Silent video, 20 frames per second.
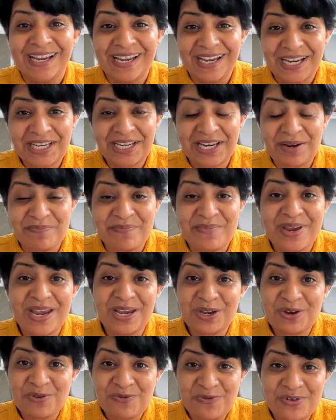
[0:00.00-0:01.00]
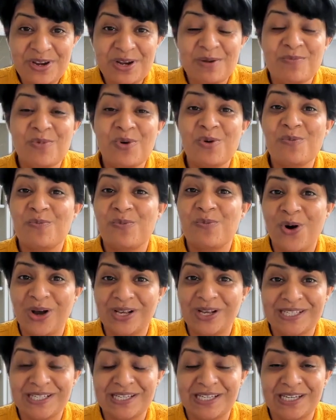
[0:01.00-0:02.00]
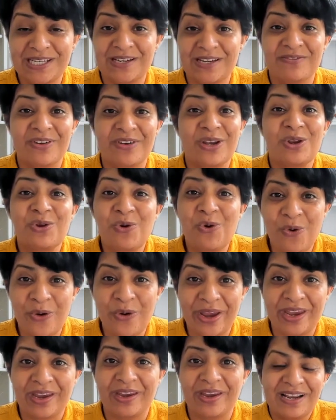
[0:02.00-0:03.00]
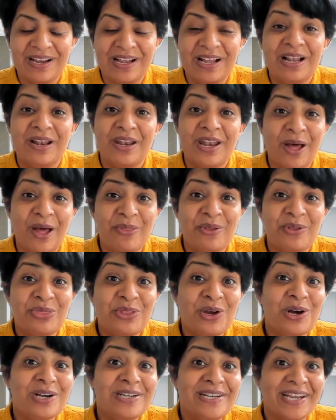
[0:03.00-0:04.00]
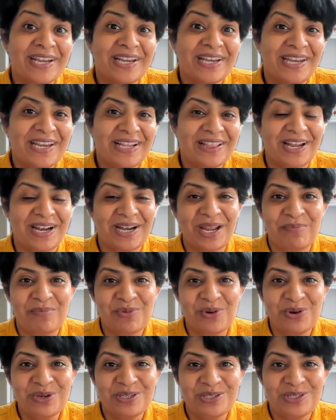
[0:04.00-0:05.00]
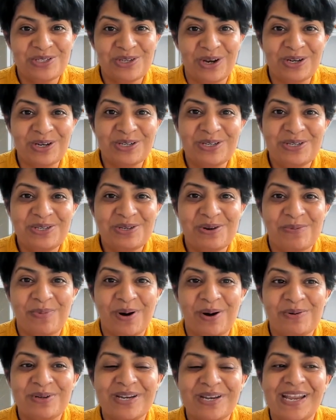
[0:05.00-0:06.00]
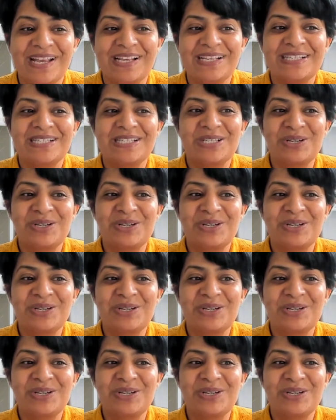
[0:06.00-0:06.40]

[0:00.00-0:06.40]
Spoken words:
it can make you feel more positive and going. Now, the third technique that I'm going to talk to you about is